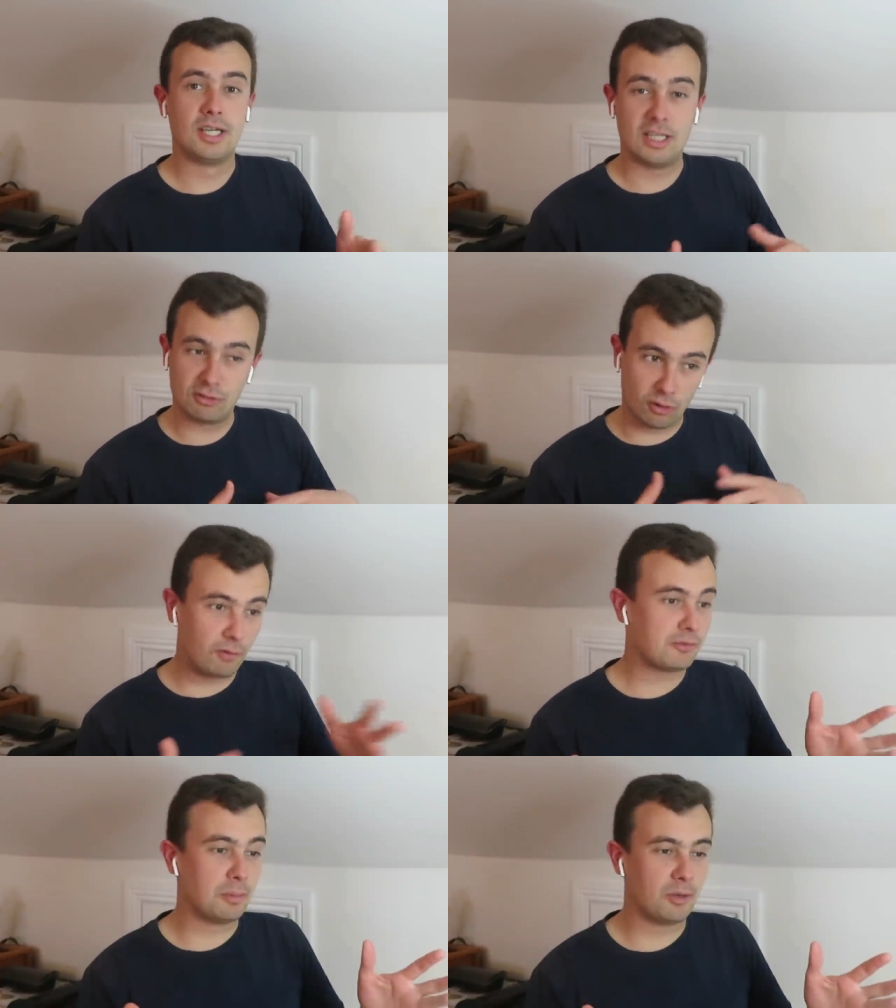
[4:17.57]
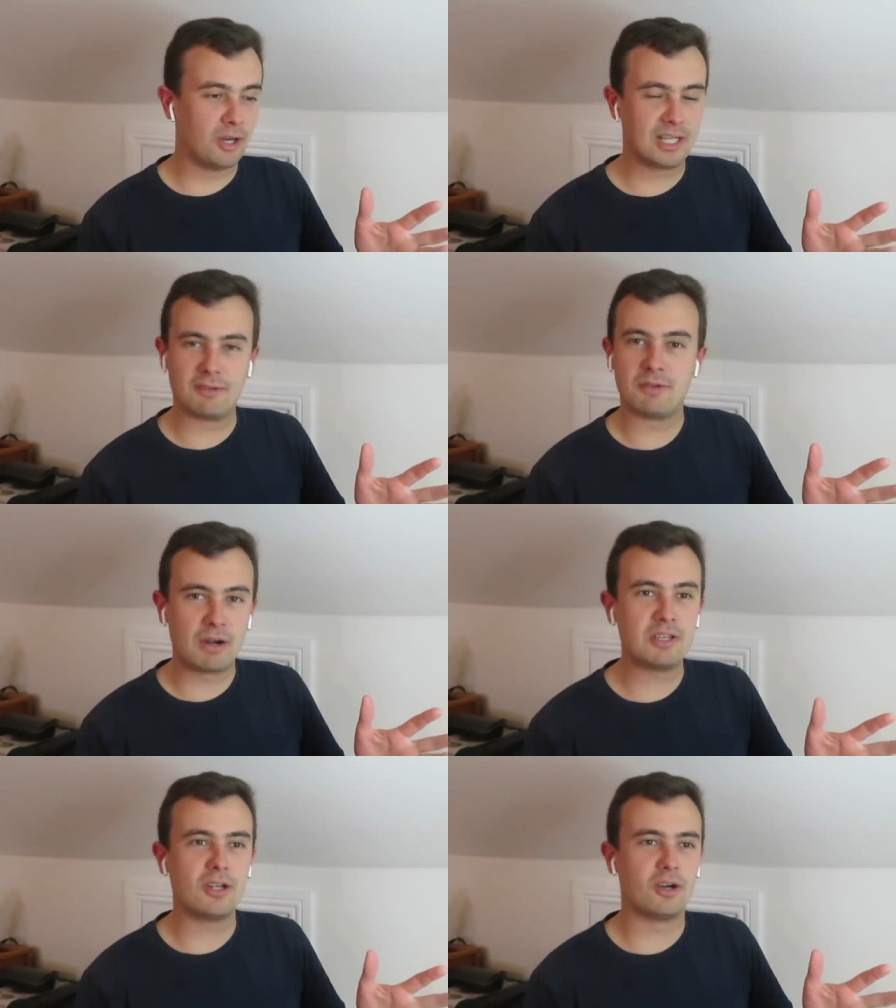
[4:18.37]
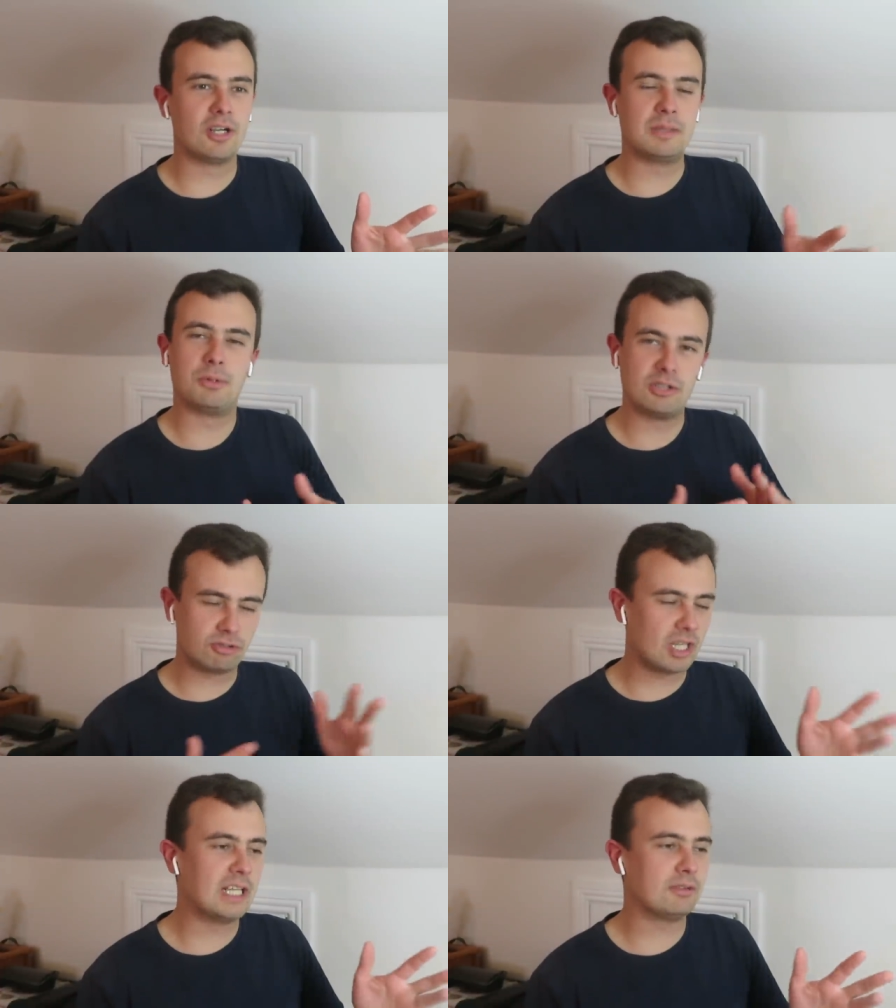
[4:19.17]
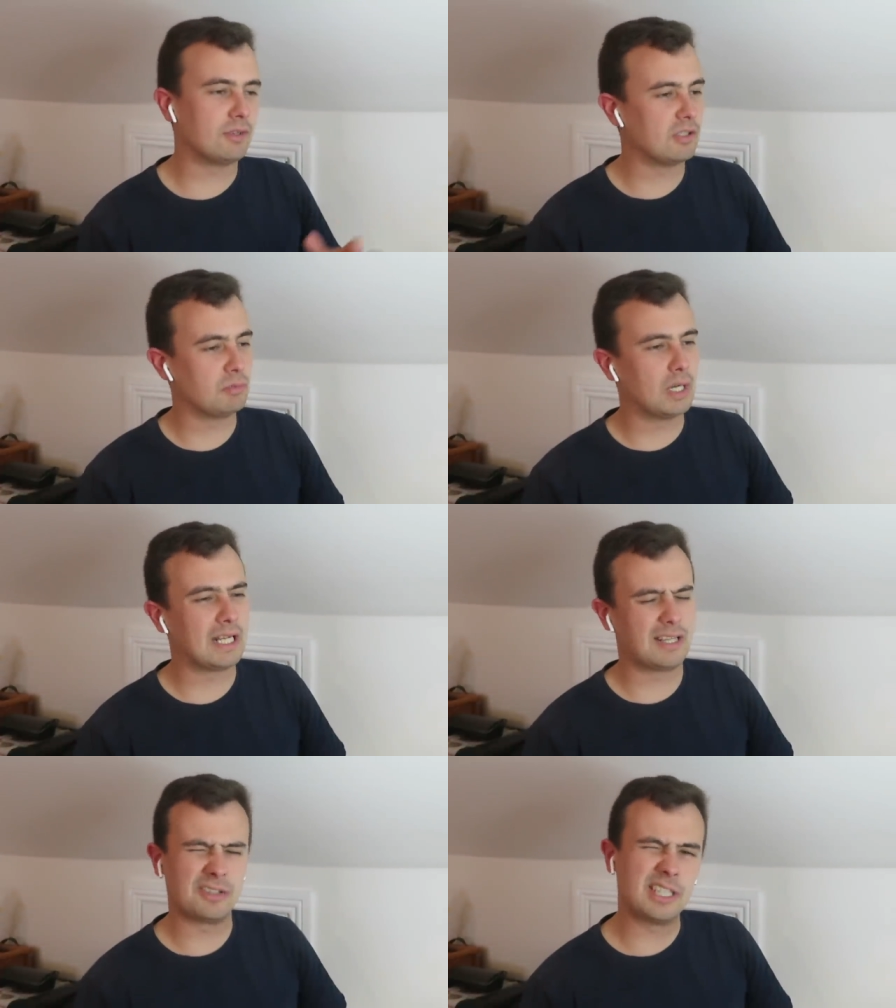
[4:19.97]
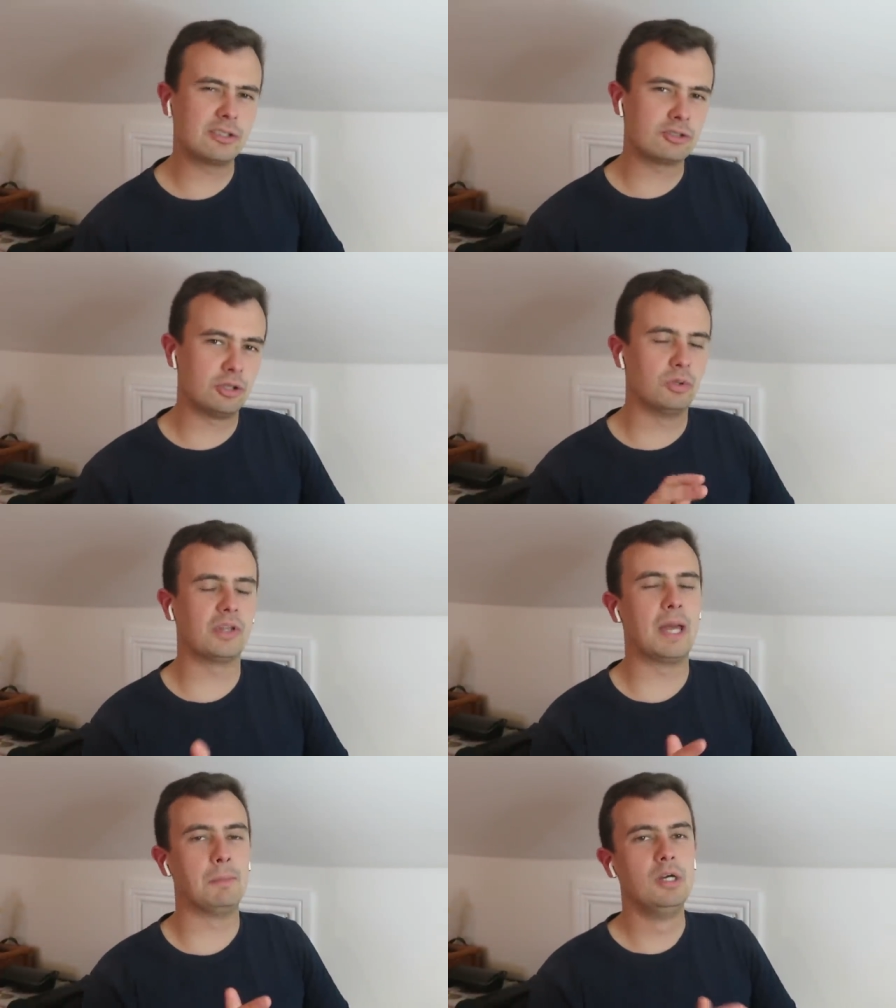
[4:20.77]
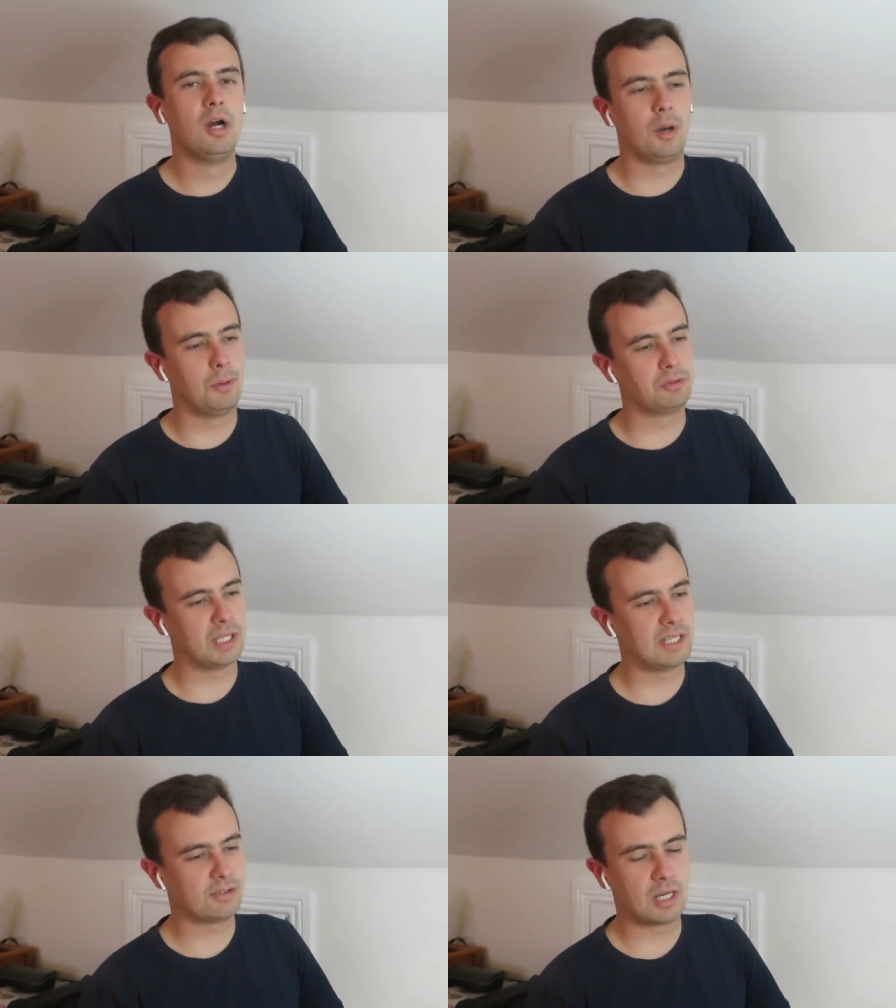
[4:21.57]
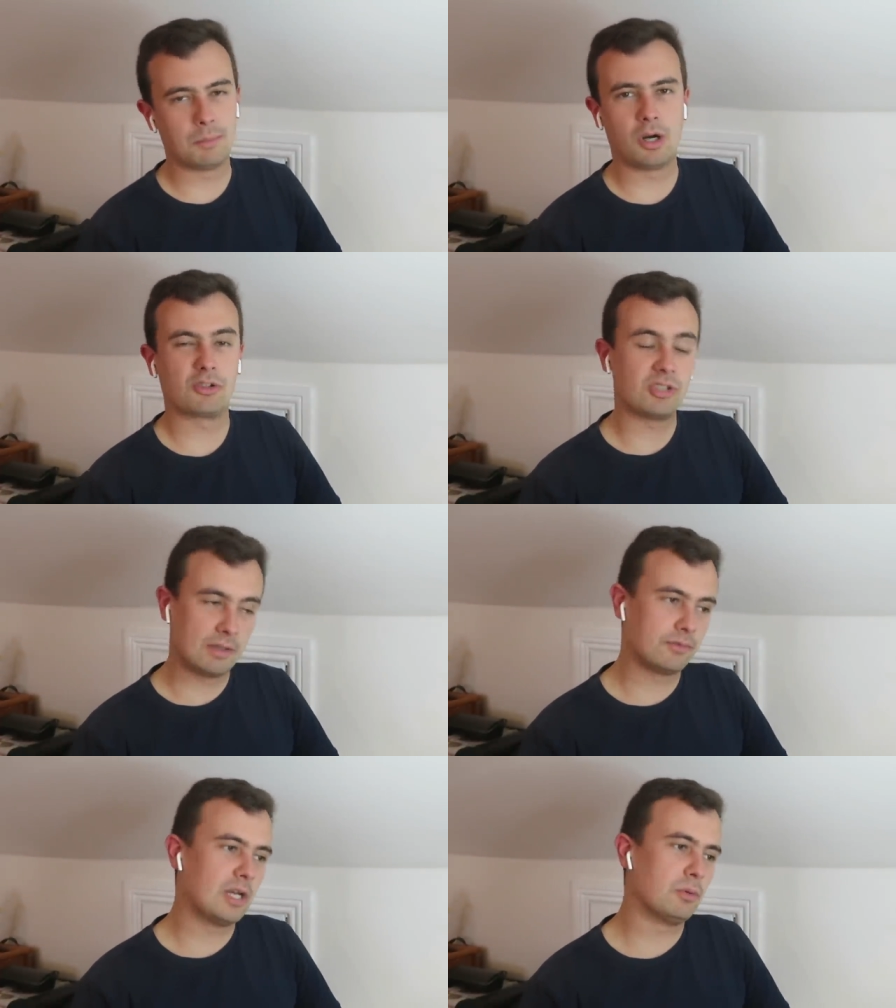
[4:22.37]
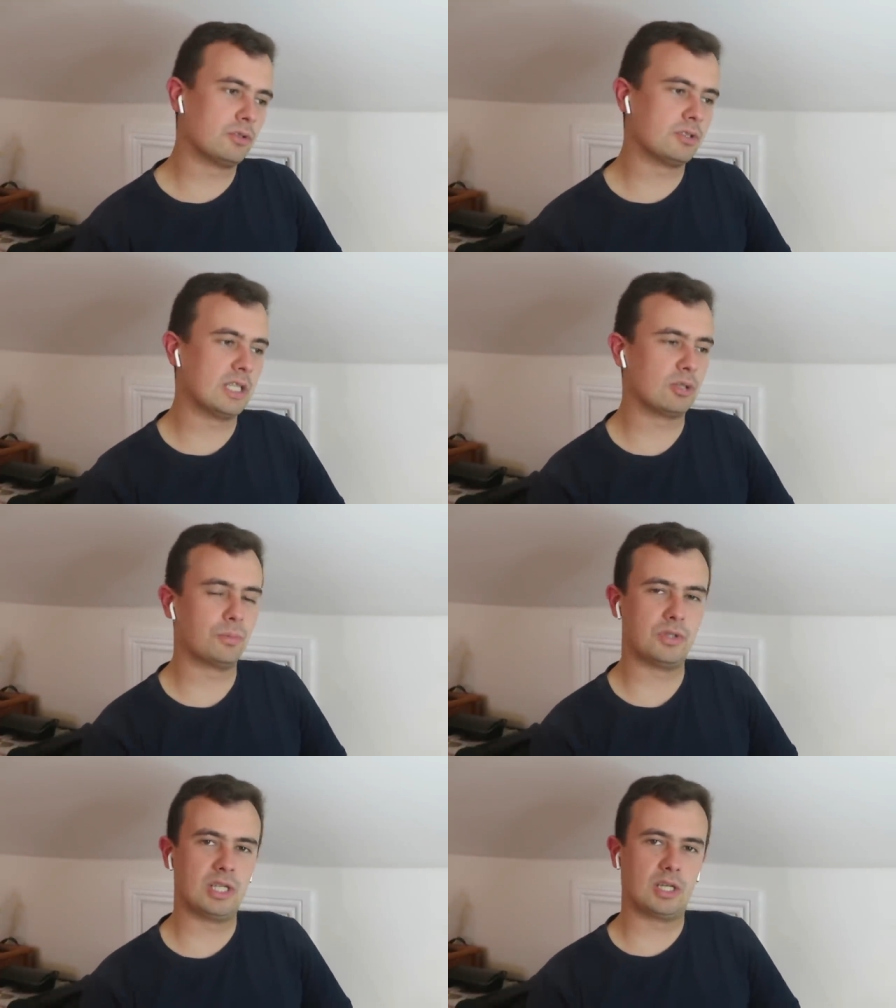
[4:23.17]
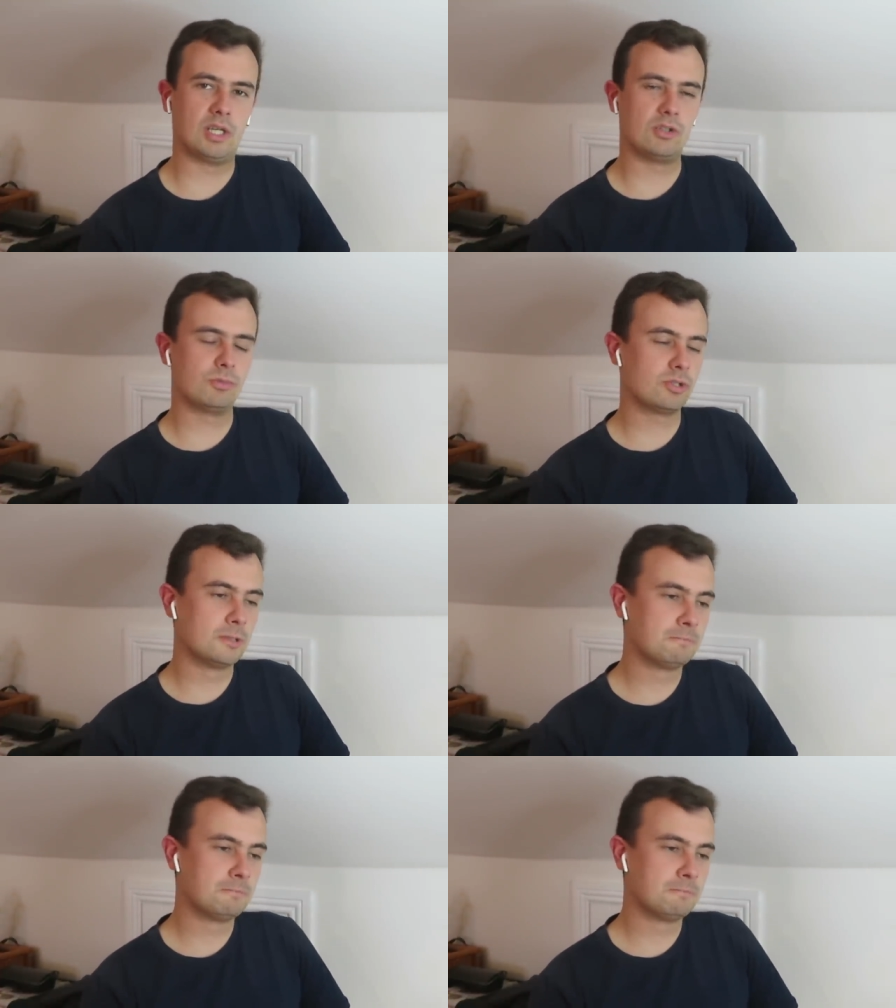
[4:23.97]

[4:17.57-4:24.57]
He's off the bridle very early, but he stays very well. And I think the two of them are both ahead of their marks if they were to take up the engagement.